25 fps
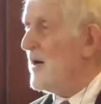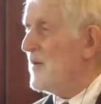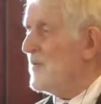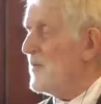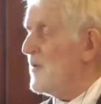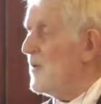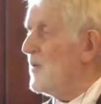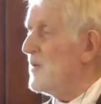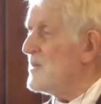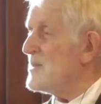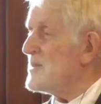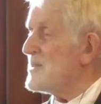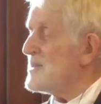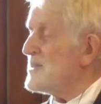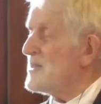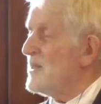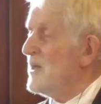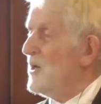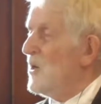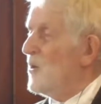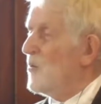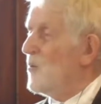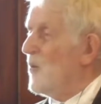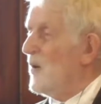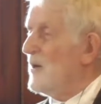There was
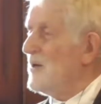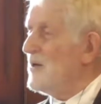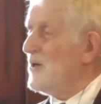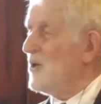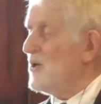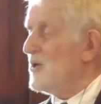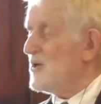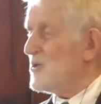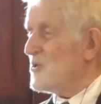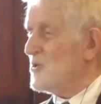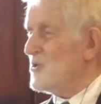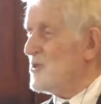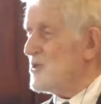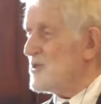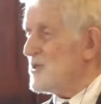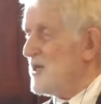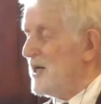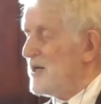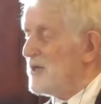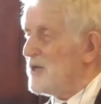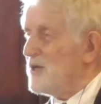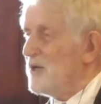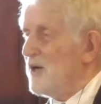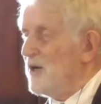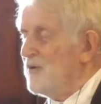one lot who
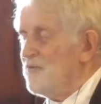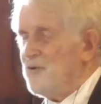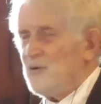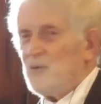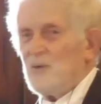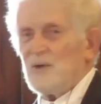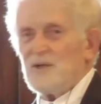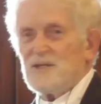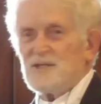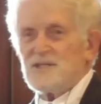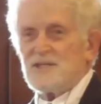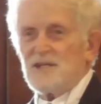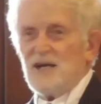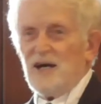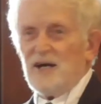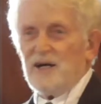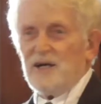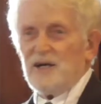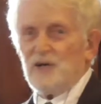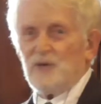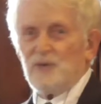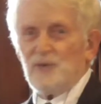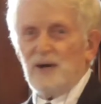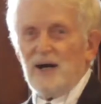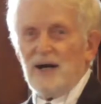started off in what is now
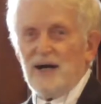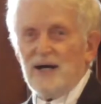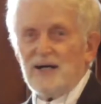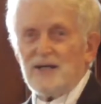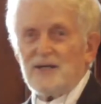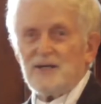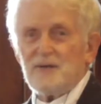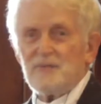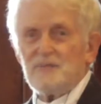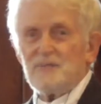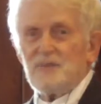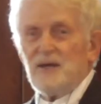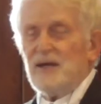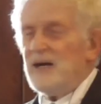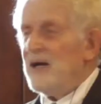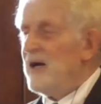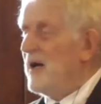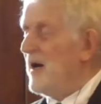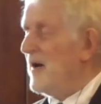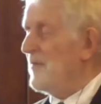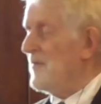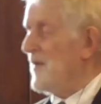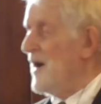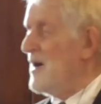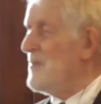Iraq,
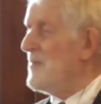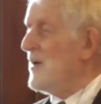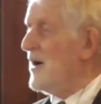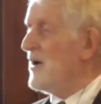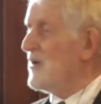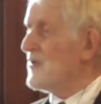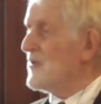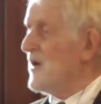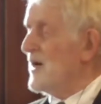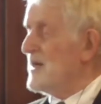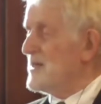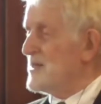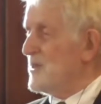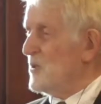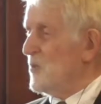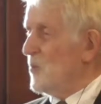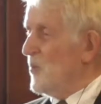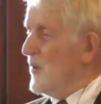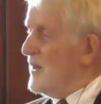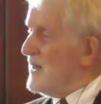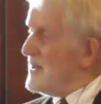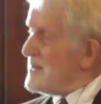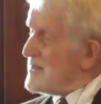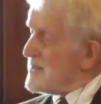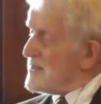and they migrated
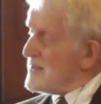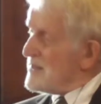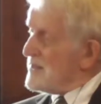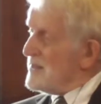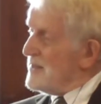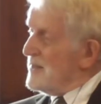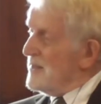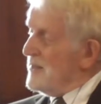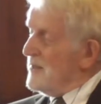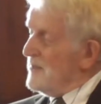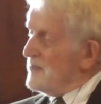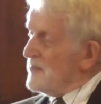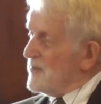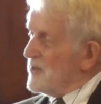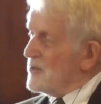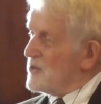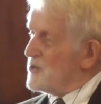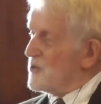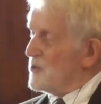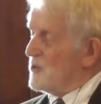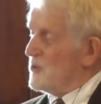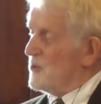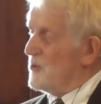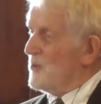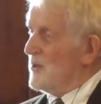west
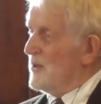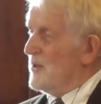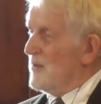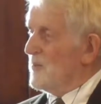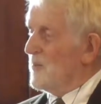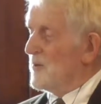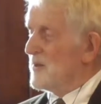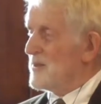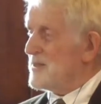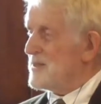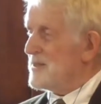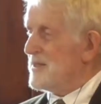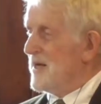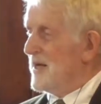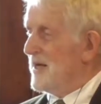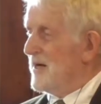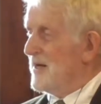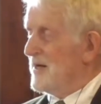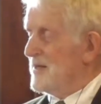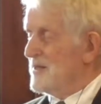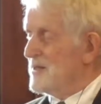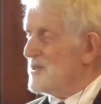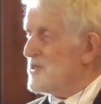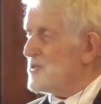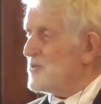to what is
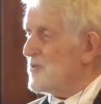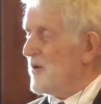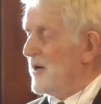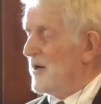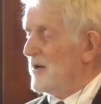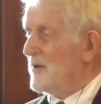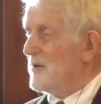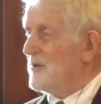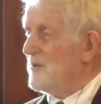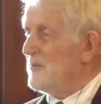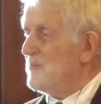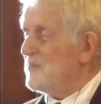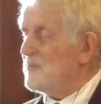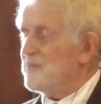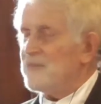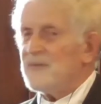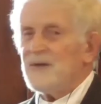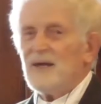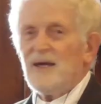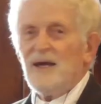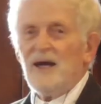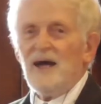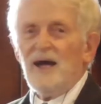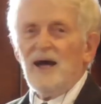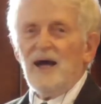now Israel,
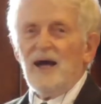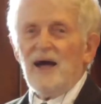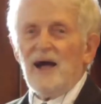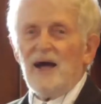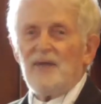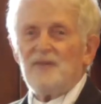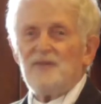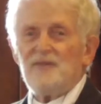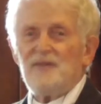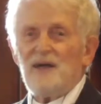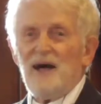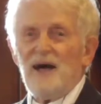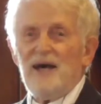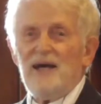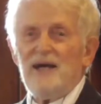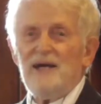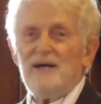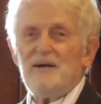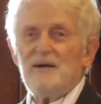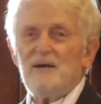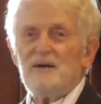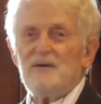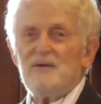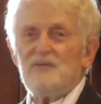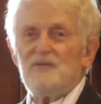and
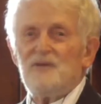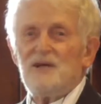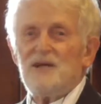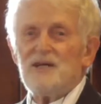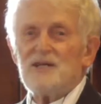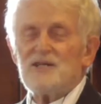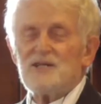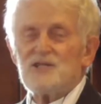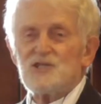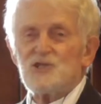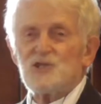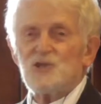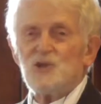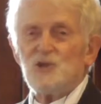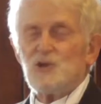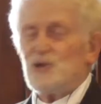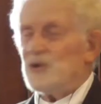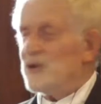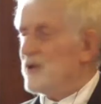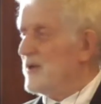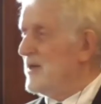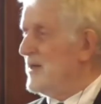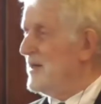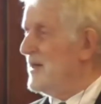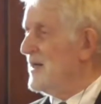their
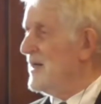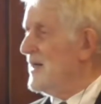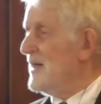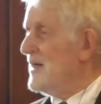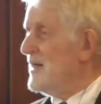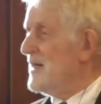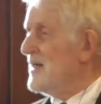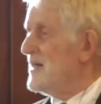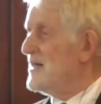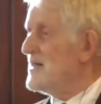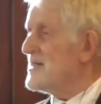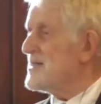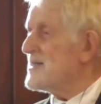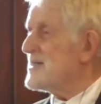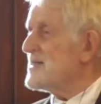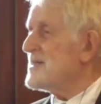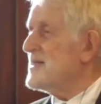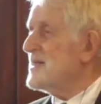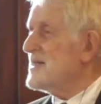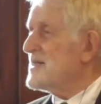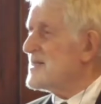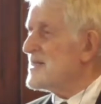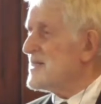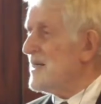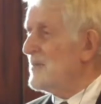story
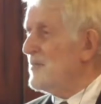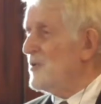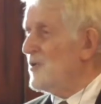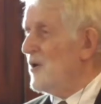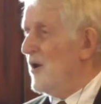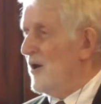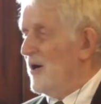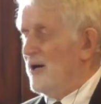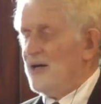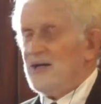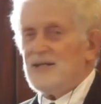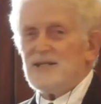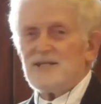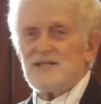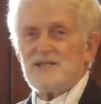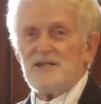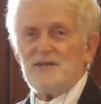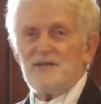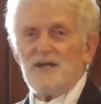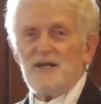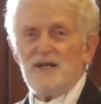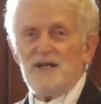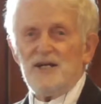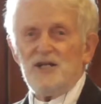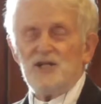is summarized
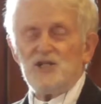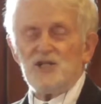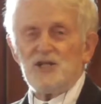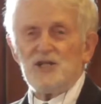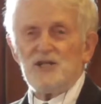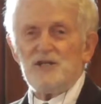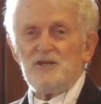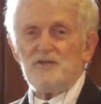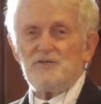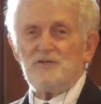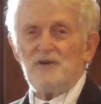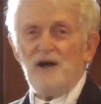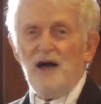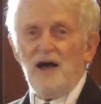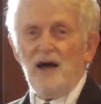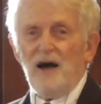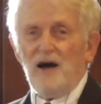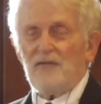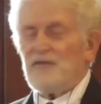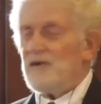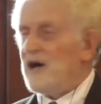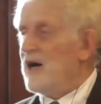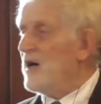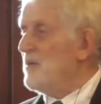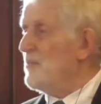in the legend
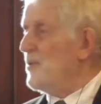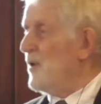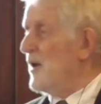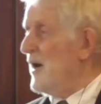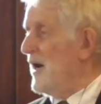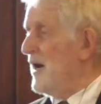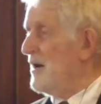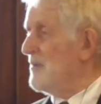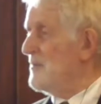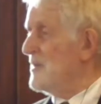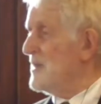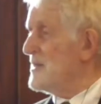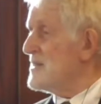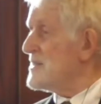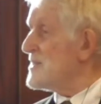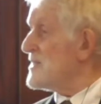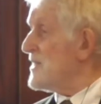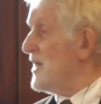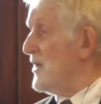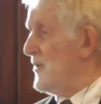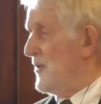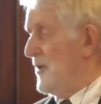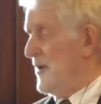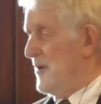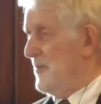of Abraham and
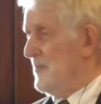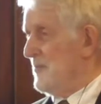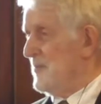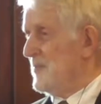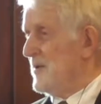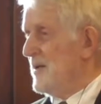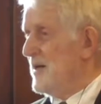Sarah.